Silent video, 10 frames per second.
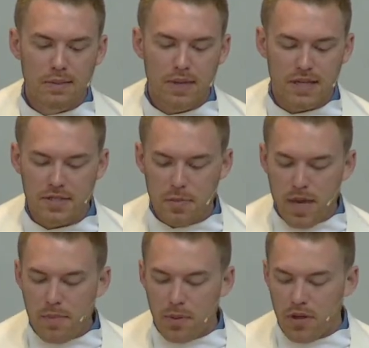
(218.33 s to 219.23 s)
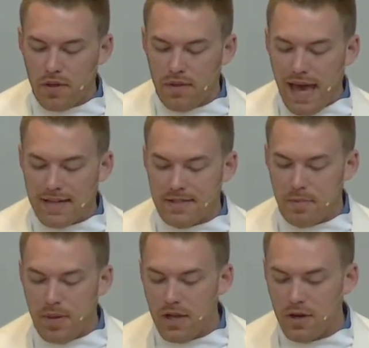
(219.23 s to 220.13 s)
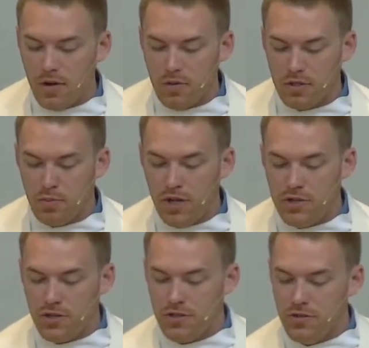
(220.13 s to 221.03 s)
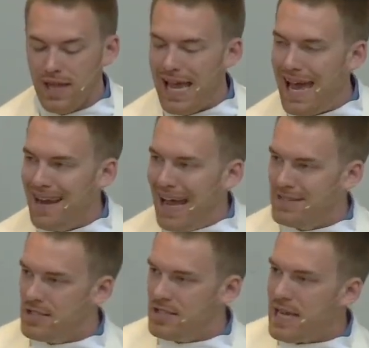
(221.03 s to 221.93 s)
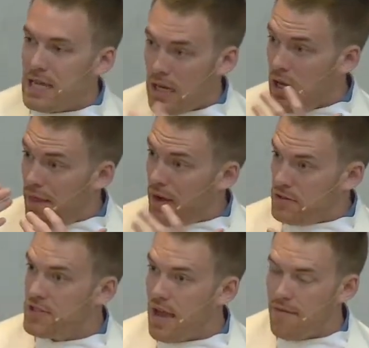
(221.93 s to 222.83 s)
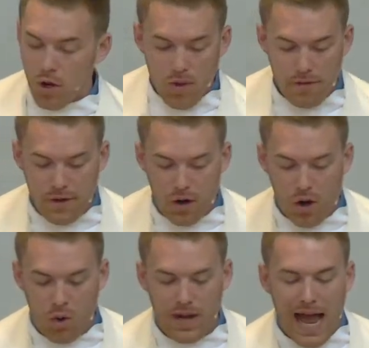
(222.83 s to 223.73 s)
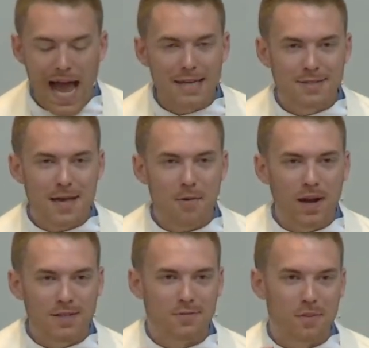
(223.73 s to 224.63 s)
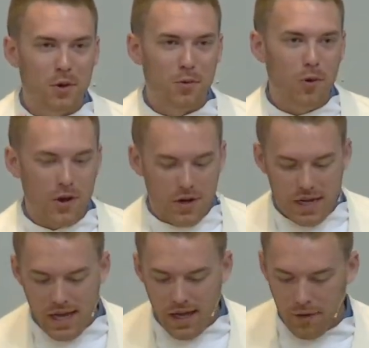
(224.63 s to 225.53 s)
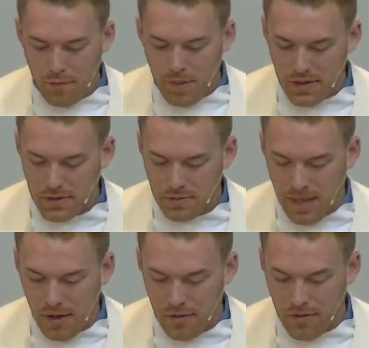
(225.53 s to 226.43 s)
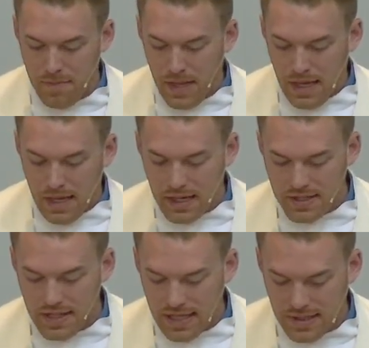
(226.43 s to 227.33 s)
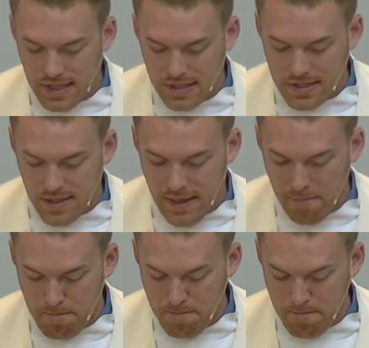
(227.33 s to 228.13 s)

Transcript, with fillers: Because the people that Peter was preaching to, they had not seen their Savior with their own eyes. They went from the word of Peter's mouth, and he says this to them.